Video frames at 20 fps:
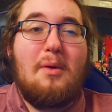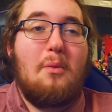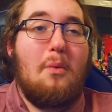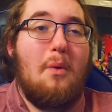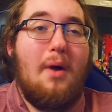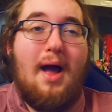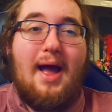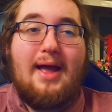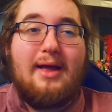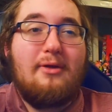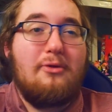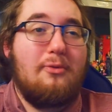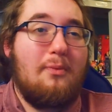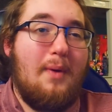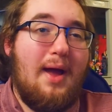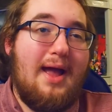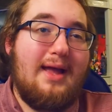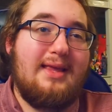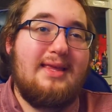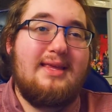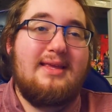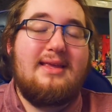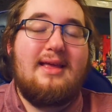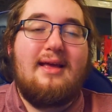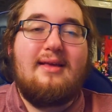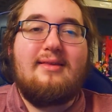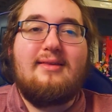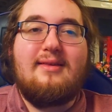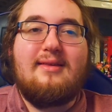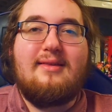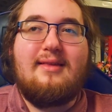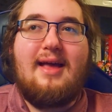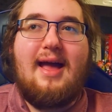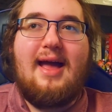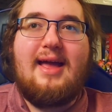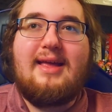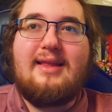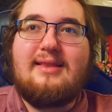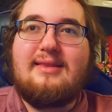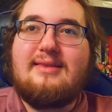wild, wacky guesses.
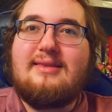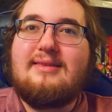I